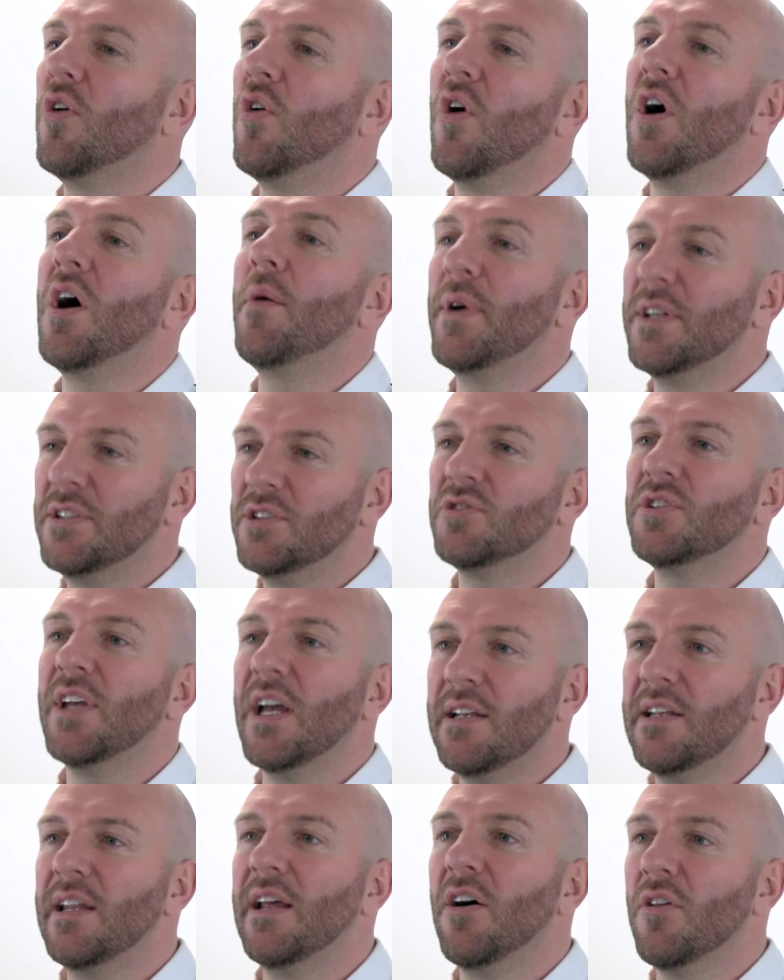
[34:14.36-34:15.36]
am I just getting
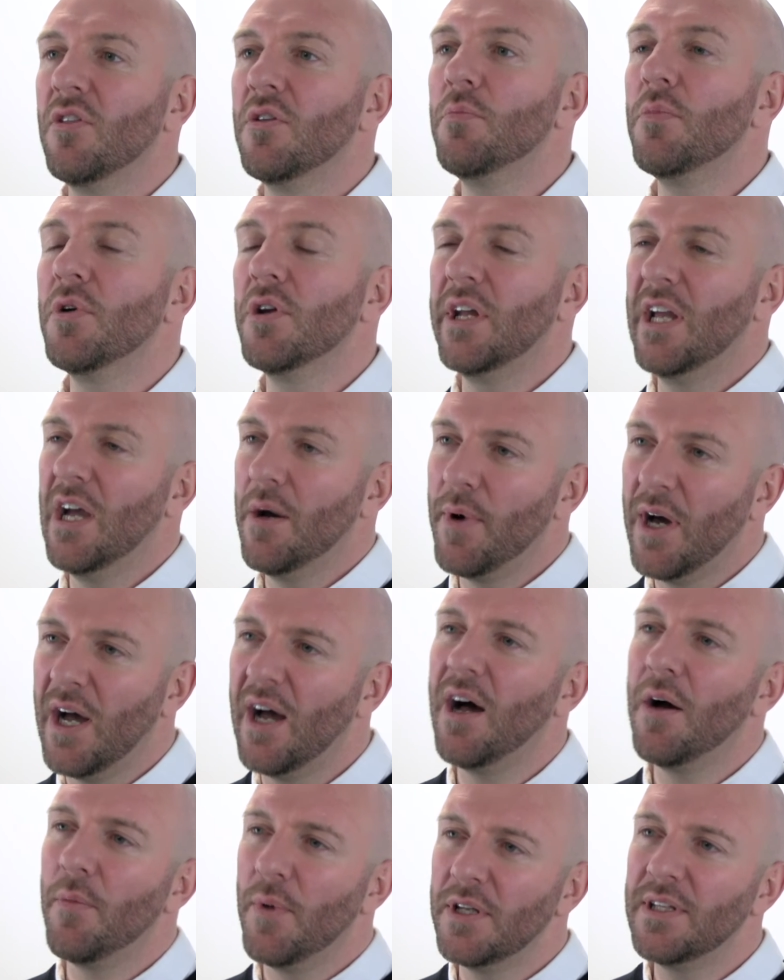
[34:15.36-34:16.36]
it on the money? Am
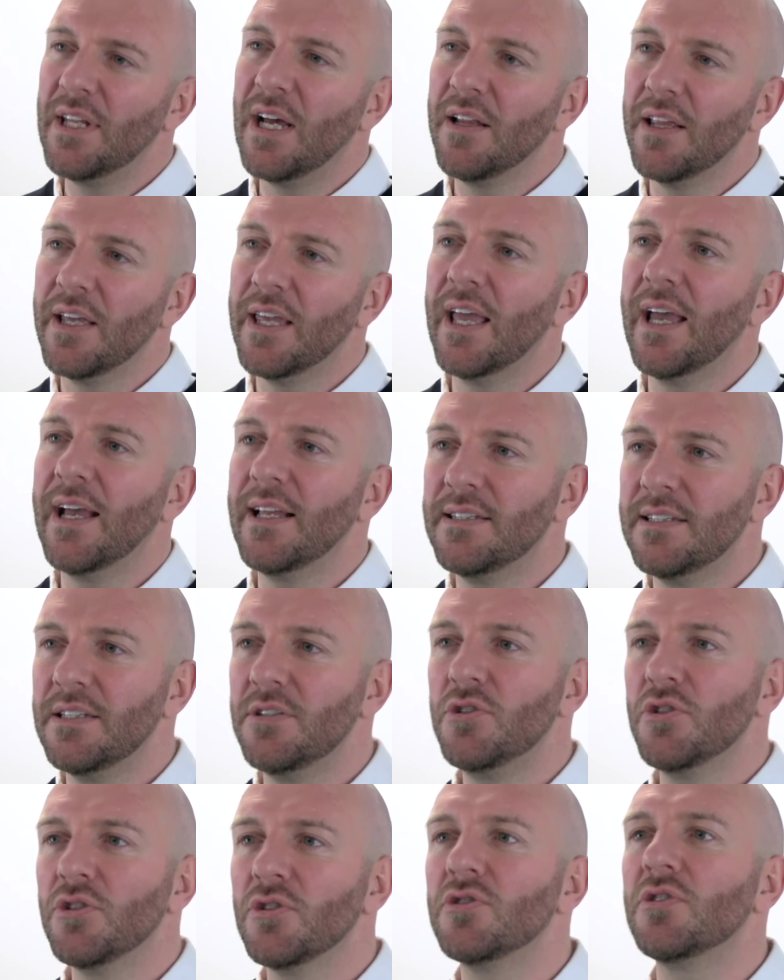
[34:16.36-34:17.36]
I delegating
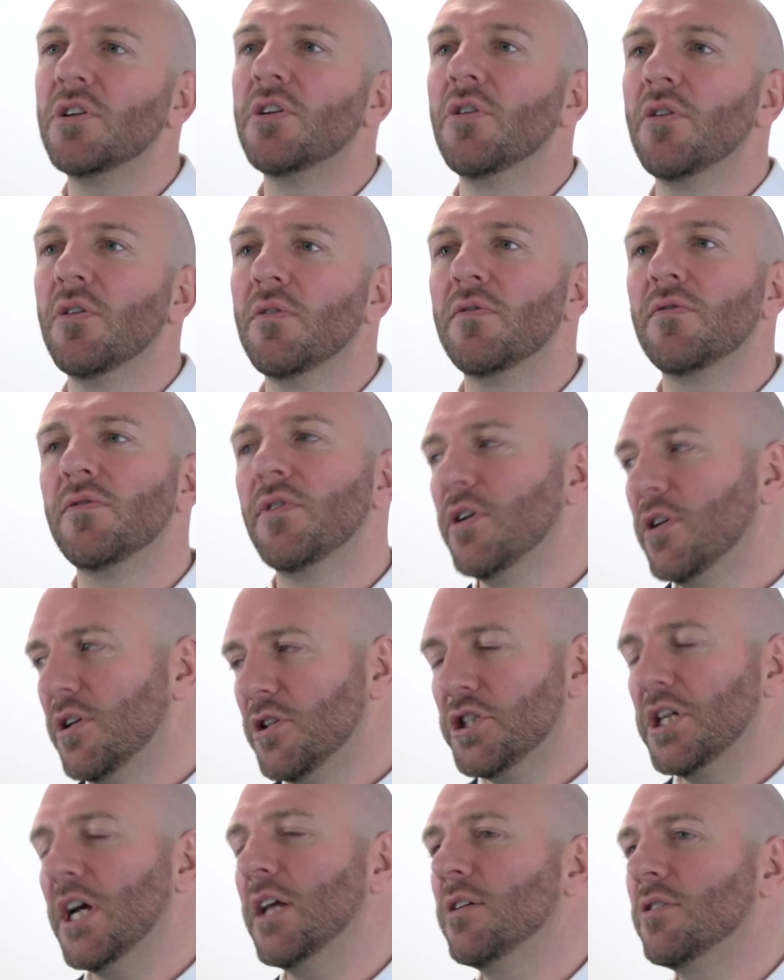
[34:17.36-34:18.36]
just enough that you're
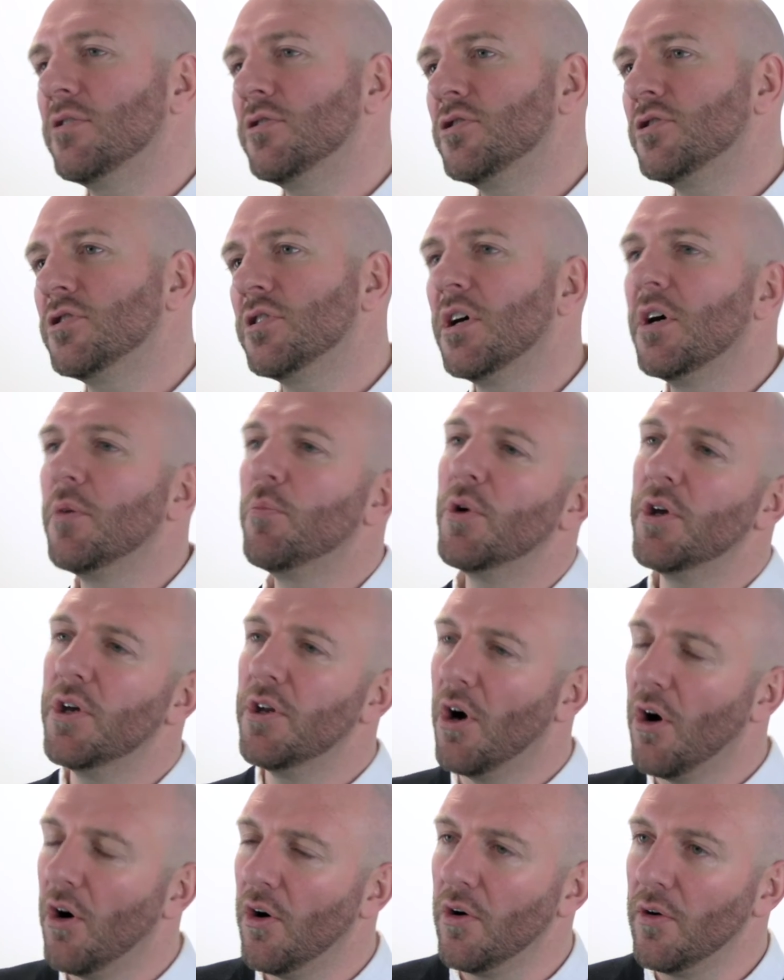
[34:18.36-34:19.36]
challenged, but you're not
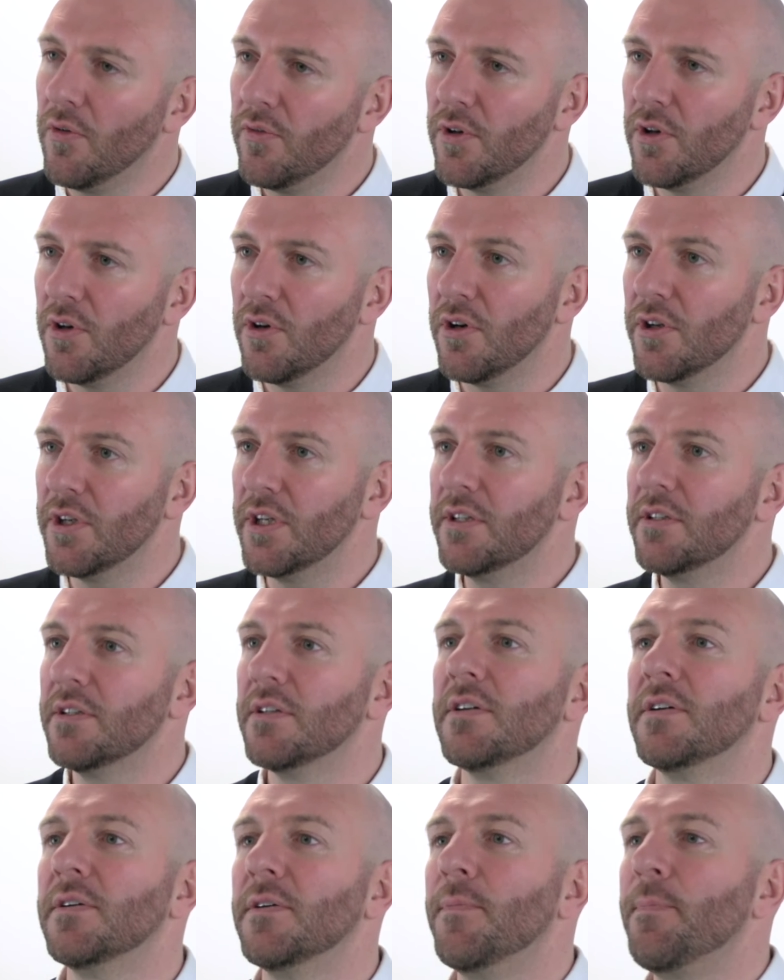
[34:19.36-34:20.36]
overloaded?
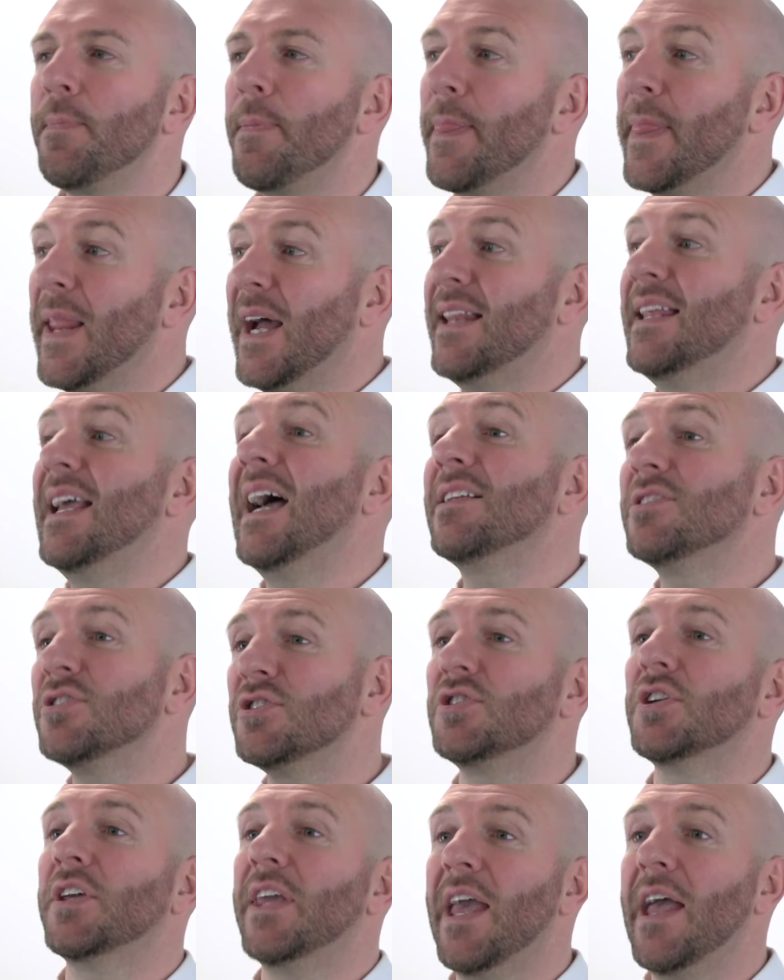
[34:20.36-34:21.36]
And the answer
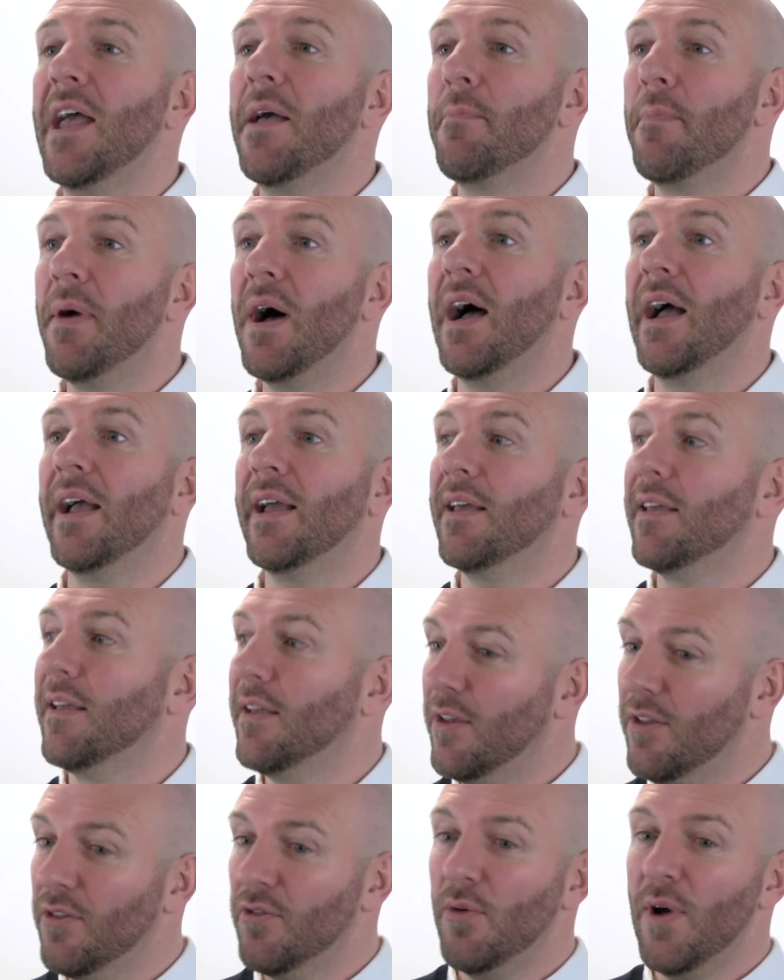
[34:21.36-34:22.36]
came back
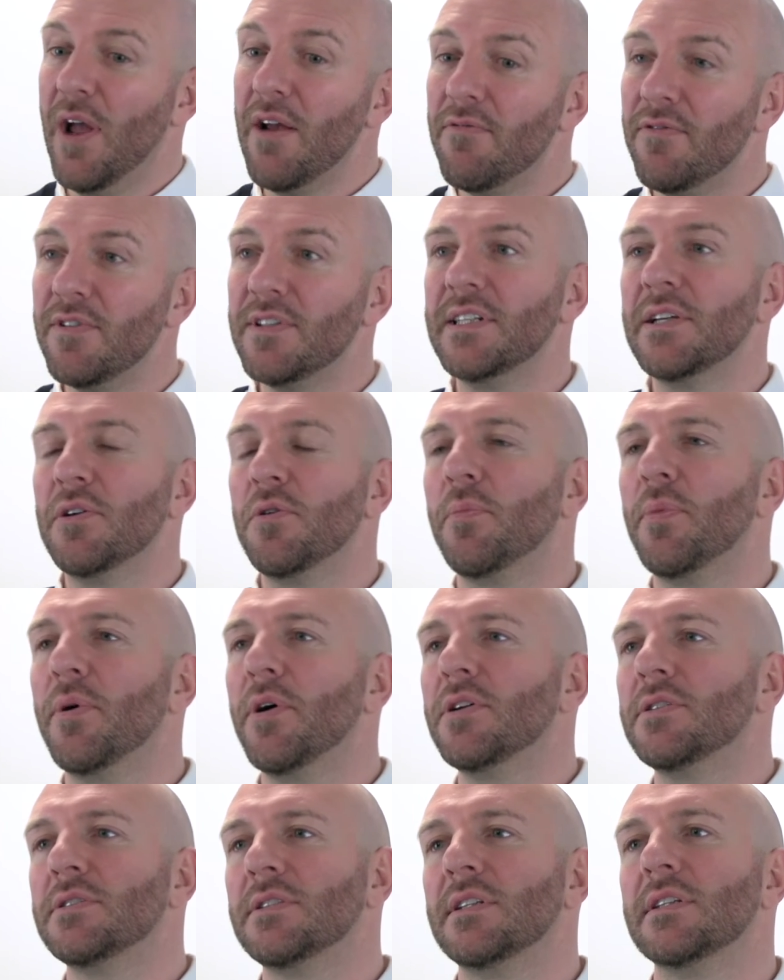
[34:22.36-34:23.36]
through every single
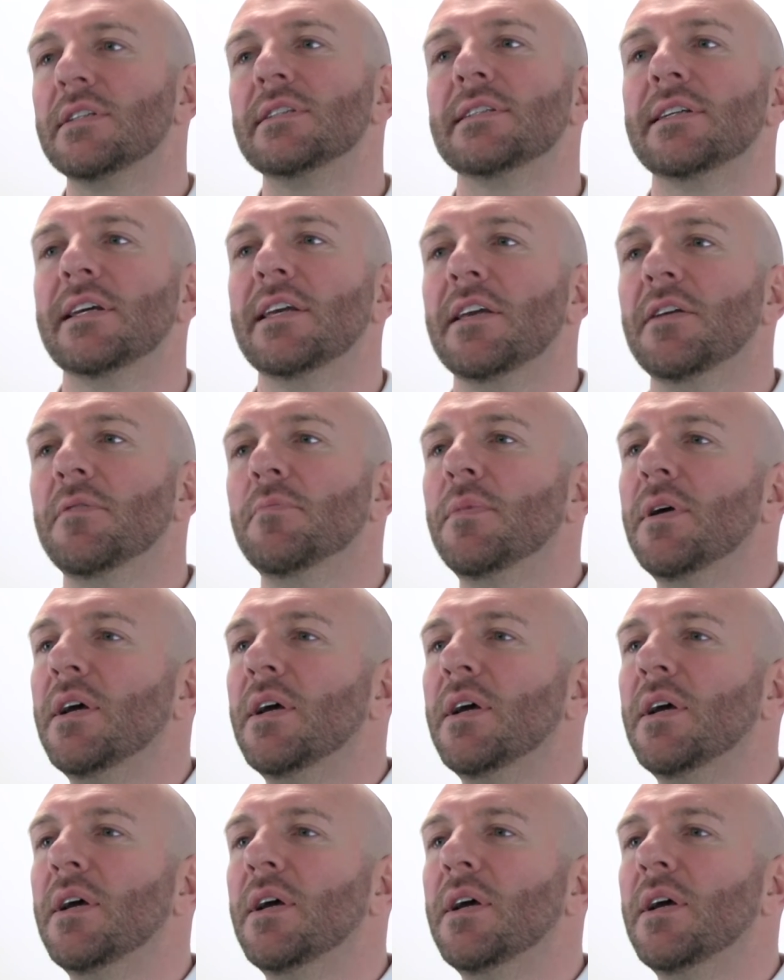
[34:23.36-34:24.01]
person in the team